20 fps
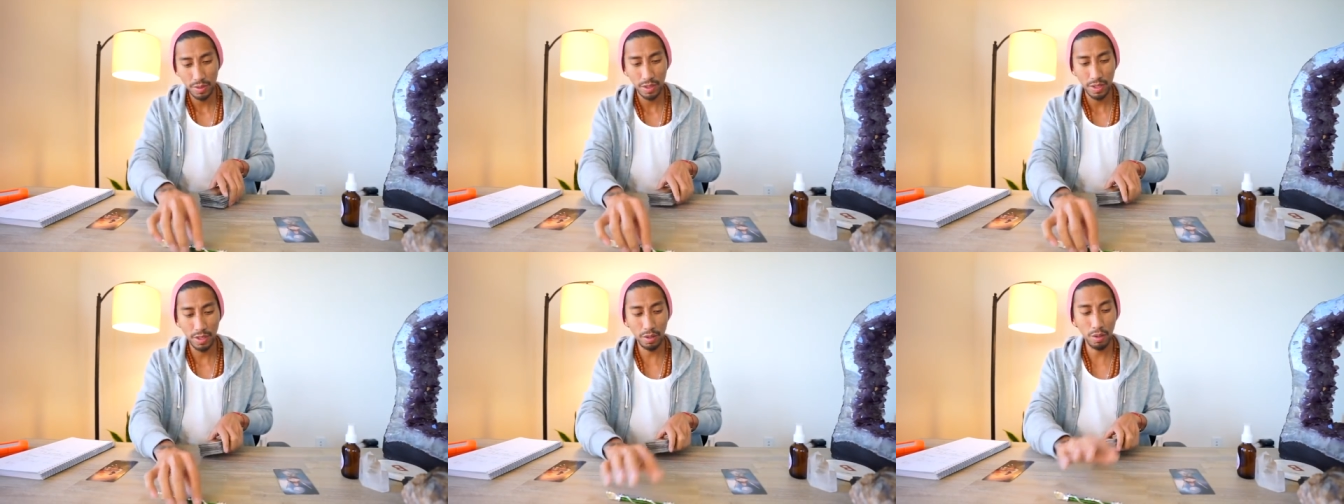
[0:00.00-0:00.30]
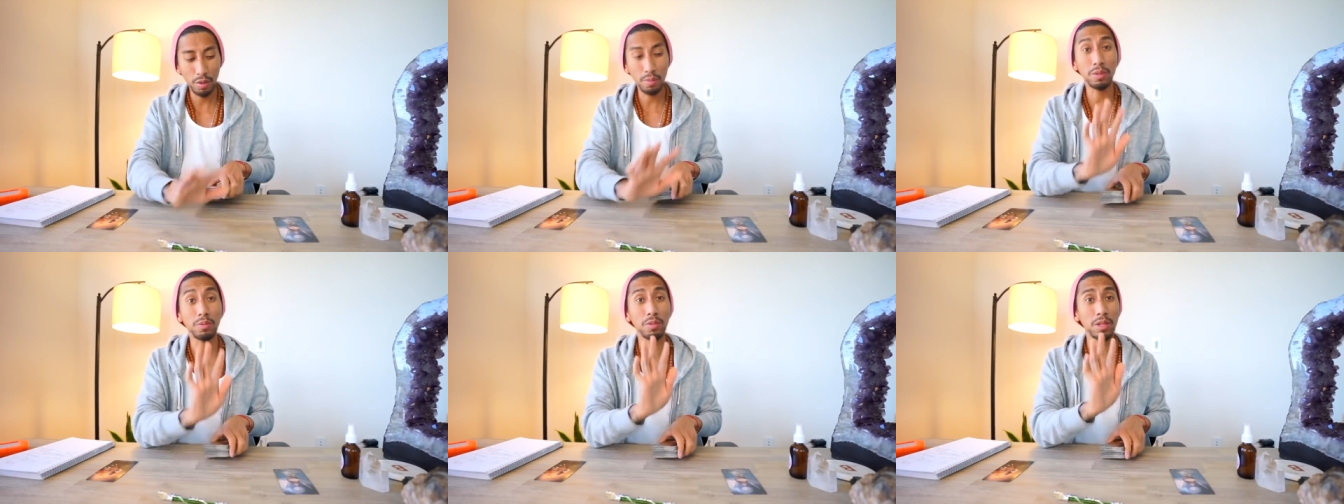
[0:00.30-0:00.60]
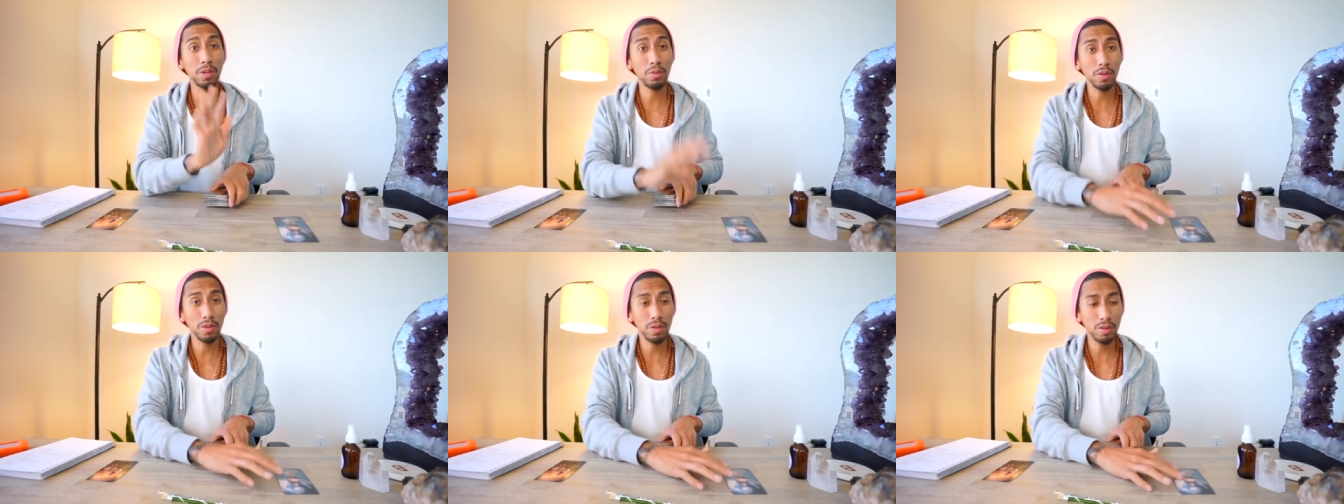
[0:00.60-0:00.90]
You know, but we
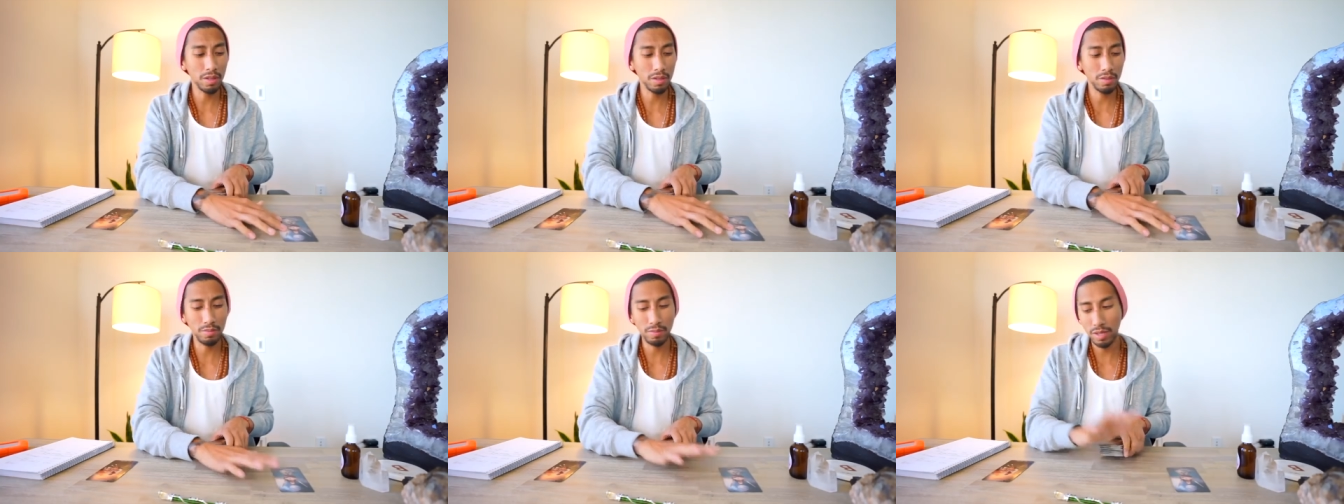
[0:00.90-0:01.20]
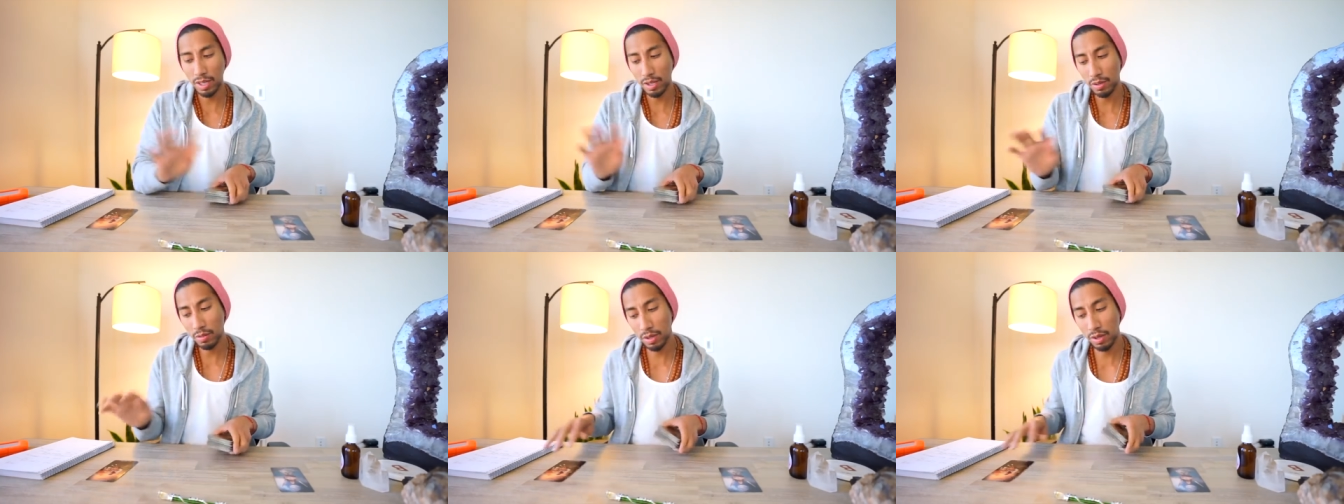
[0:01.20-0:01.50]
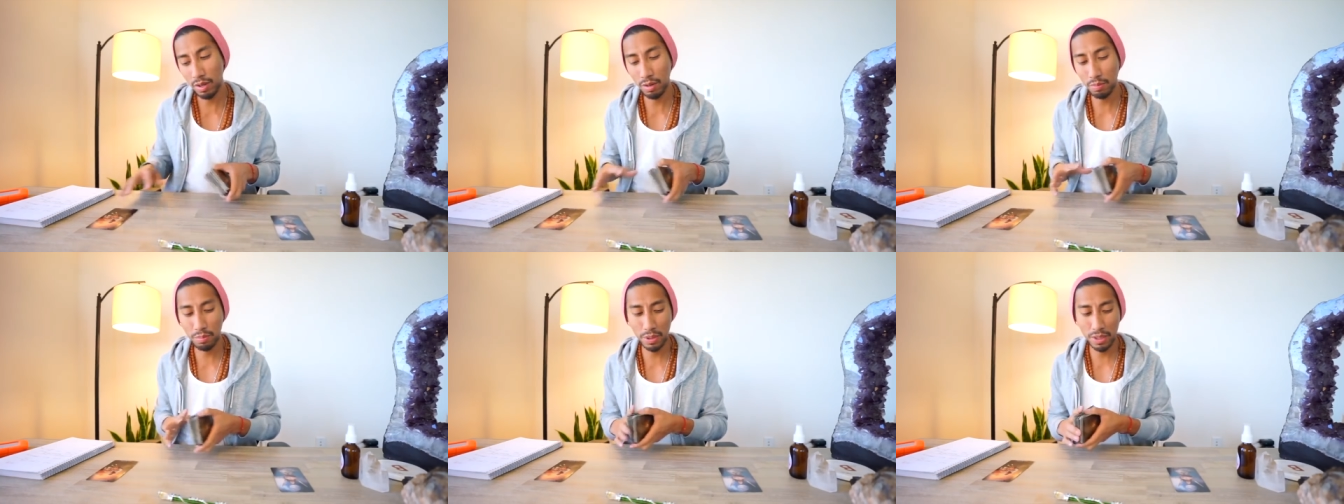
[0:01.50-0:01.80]
don't. Um, I don't want to
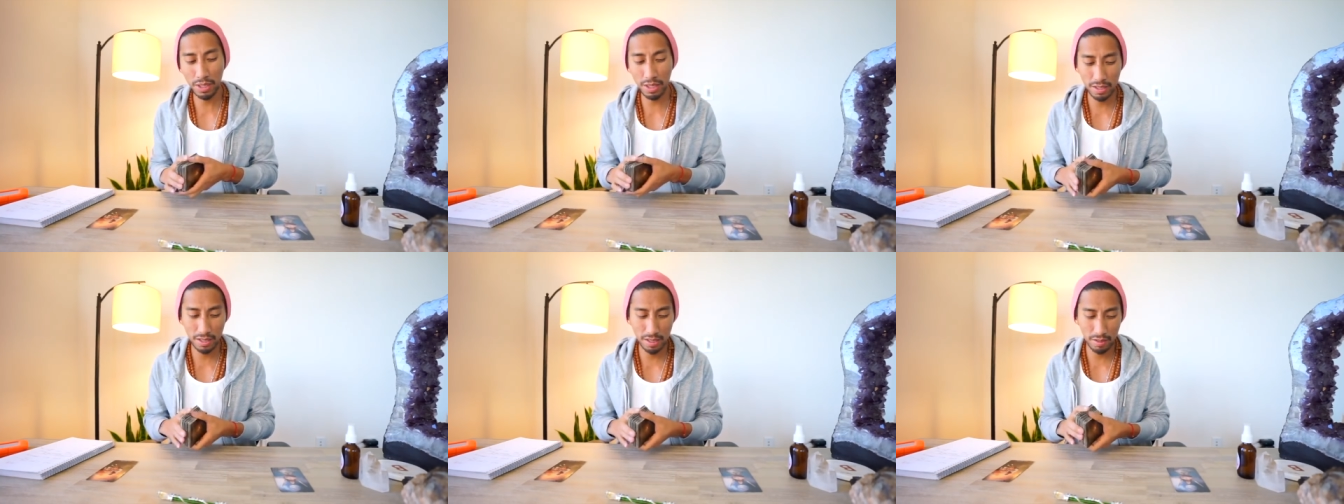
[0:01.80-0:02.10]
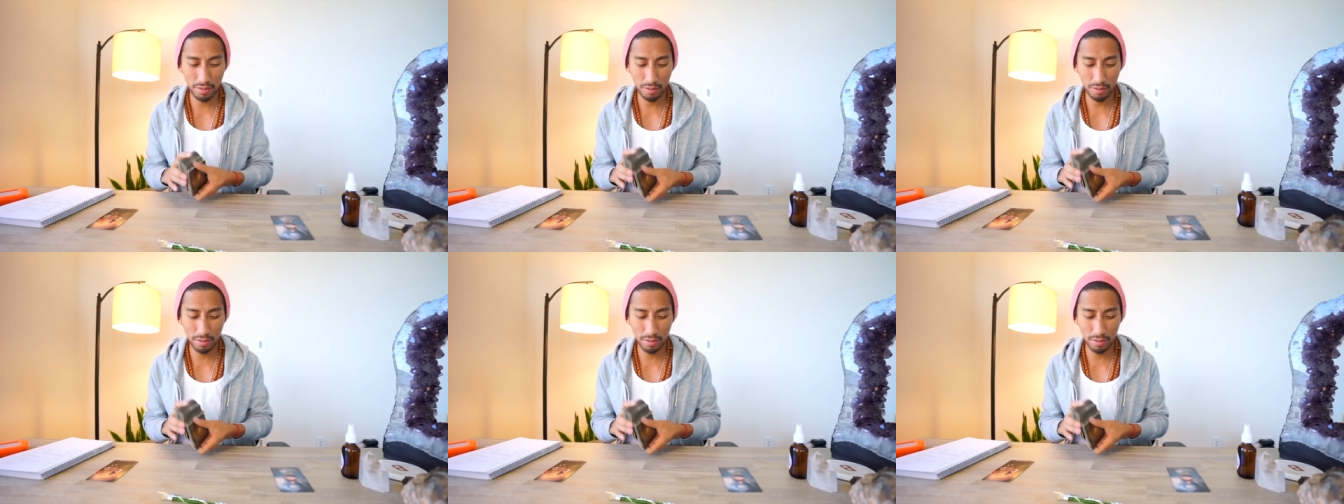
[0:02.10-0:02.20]
harm pigs.